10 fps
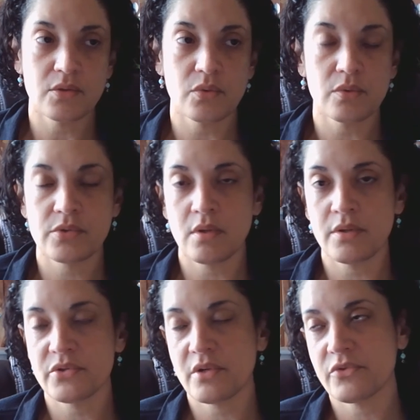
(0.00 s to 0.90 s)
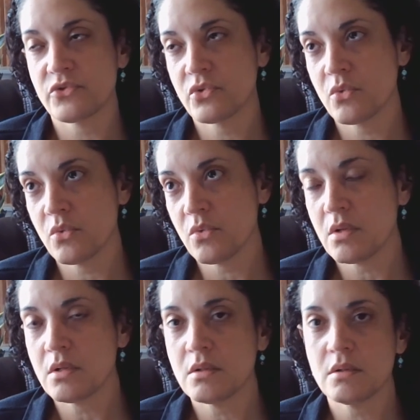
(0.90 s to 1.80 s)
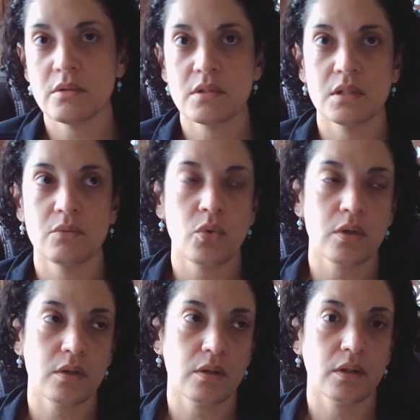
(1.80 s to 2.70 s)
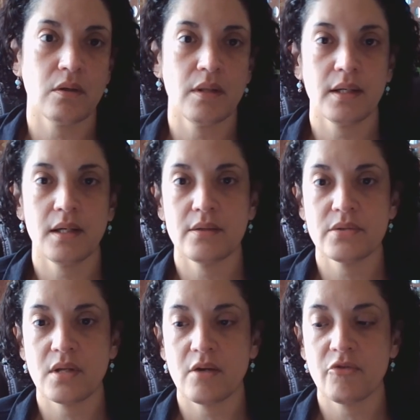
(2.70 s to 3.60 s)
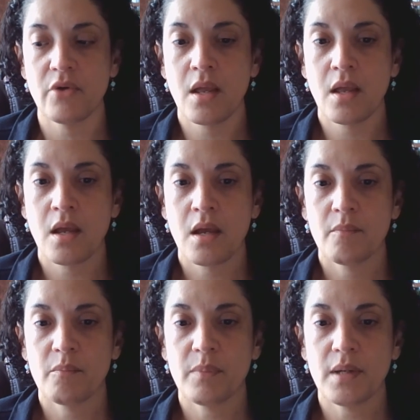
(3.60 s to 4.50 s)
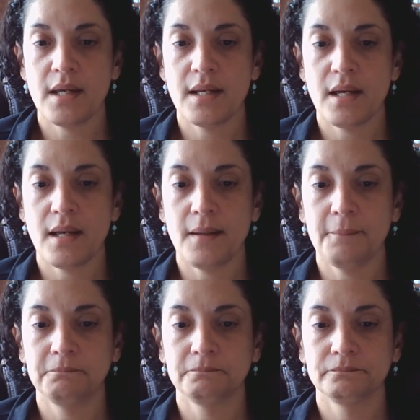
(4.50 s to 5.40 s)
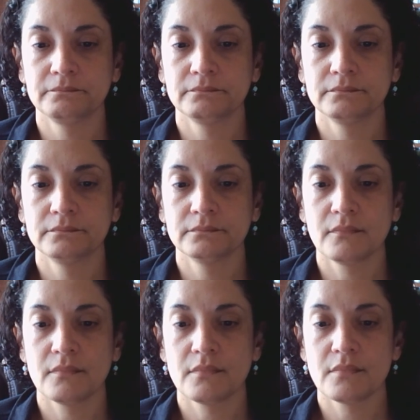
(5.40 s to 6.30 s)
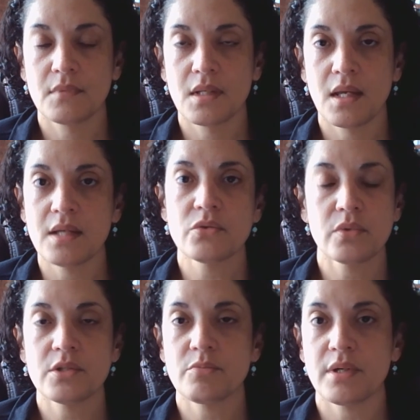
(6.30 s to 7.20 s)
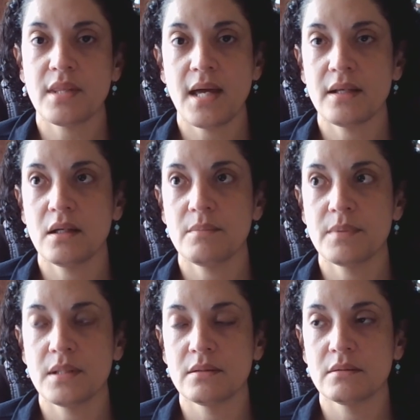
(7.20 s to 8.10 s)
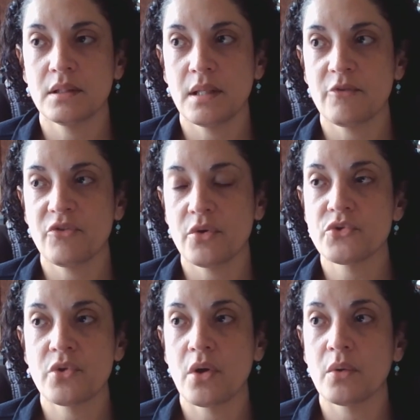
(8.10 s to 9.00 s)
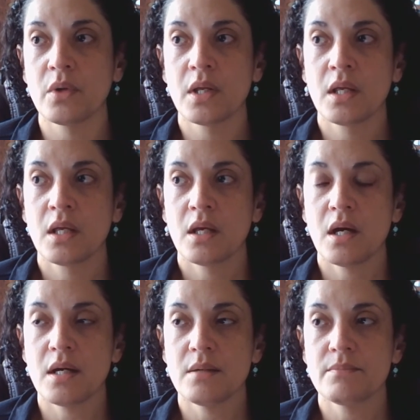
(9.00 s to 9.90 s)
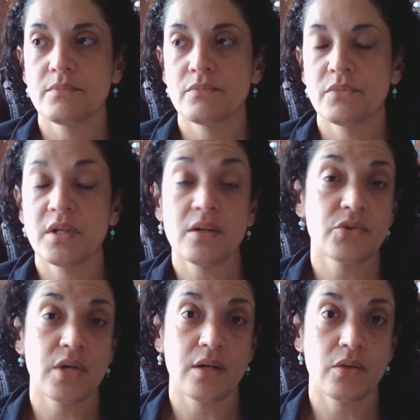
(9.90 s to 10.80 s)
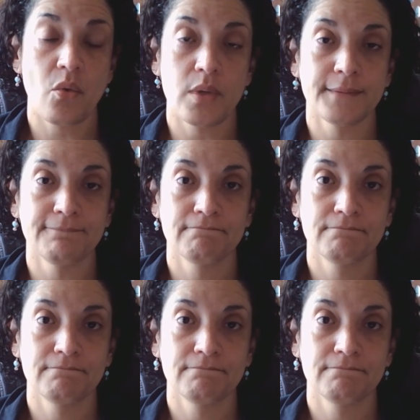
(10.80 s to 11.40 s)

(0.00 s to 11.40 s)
They do all this stuff in schools and work and all that kind of stuff. But I just wanted to bring that up and let folks know the other side of the coin